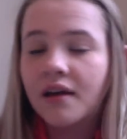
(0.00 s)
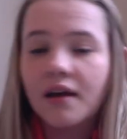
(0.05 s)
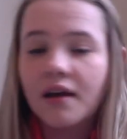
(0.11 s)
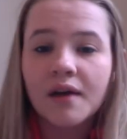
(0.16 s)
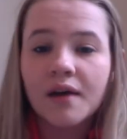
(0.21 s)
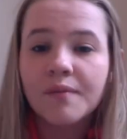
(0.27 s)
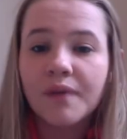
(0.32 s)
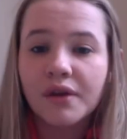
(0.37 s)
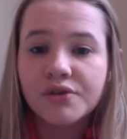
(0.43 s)

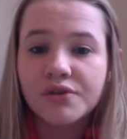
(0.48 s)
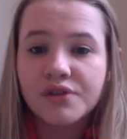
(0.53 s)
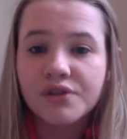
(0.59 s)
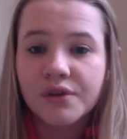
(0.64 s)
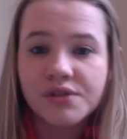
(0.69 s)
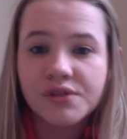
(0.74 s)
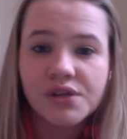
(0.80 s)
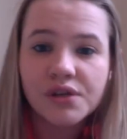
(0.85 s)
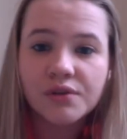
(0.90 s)
I'll show it
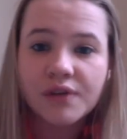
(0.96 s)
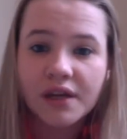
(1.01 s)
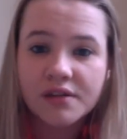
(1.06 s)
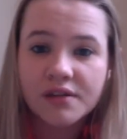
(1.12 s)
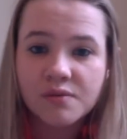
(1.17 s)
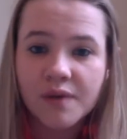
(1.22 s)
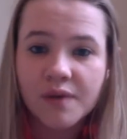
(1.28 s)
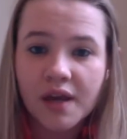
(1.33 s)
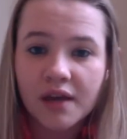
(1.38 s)
to you
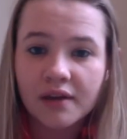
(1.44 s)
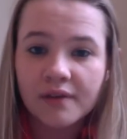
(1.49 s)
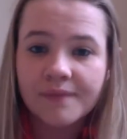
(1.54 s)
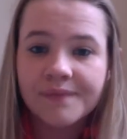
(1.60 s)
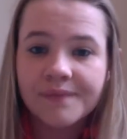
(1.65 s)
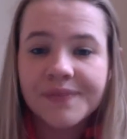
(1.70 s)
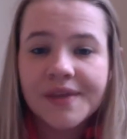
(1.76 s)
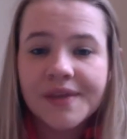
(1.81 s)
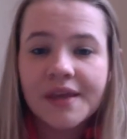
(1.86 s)
next week,
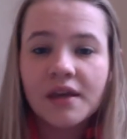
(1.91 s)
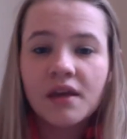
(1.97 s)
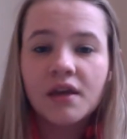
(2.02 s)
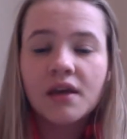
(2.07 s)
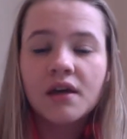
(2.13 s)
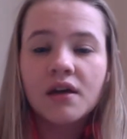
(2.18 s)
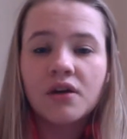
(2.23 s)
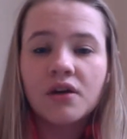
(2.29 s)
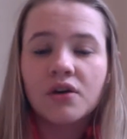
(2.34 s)

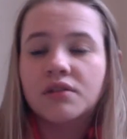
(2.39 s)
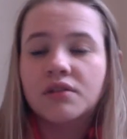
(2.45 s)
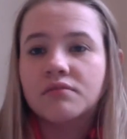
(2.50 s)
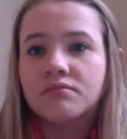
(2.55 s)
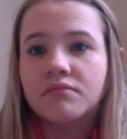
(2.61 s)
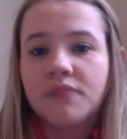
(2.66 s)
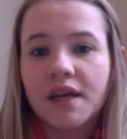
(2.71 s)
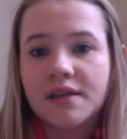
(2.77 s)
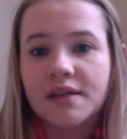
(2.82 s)
or
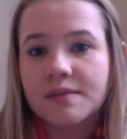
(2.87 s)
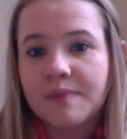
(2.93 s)
next